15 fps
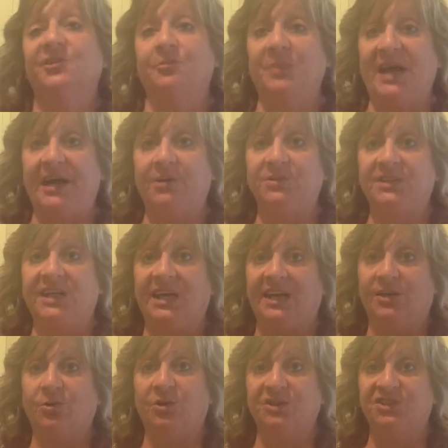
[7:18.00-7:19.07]
of pound
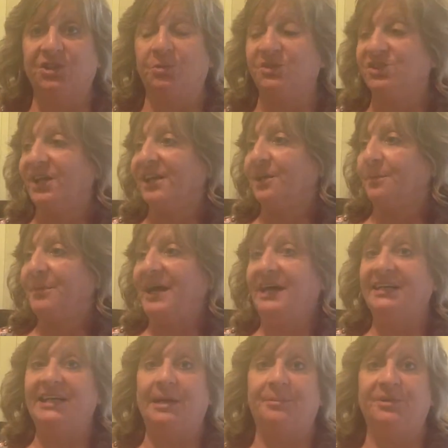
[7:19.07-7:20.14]
cake also. It's like a
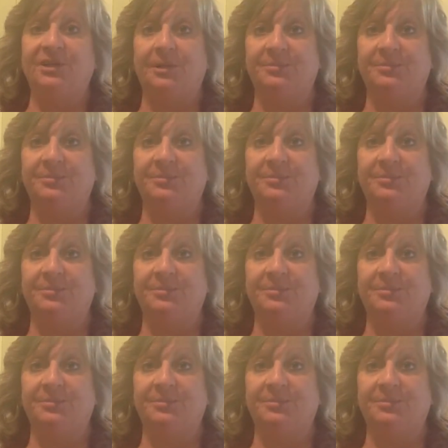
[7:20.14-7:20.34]
pineapple